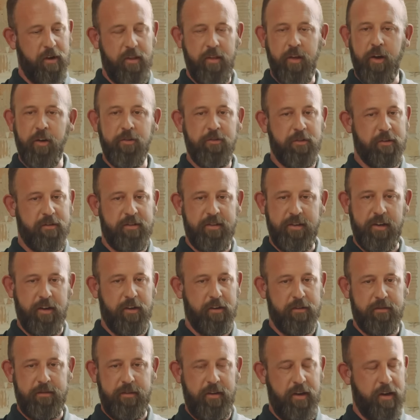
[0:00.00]
And those are
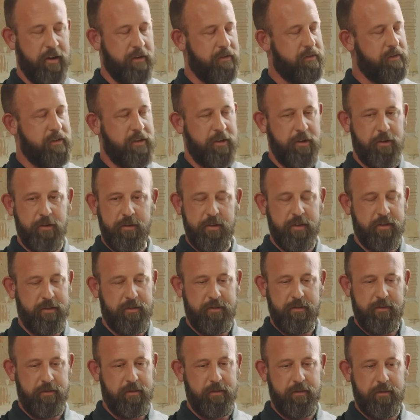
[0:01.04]
still, two just
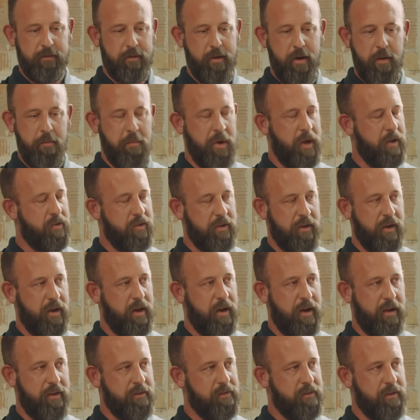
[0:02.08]
amazing
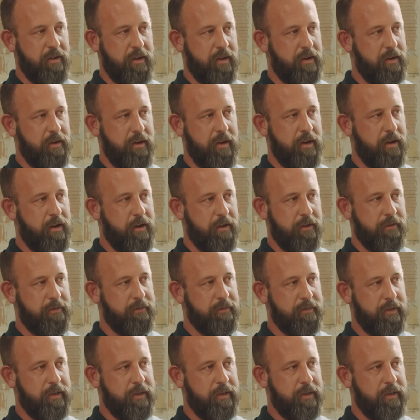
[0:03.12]
guys that,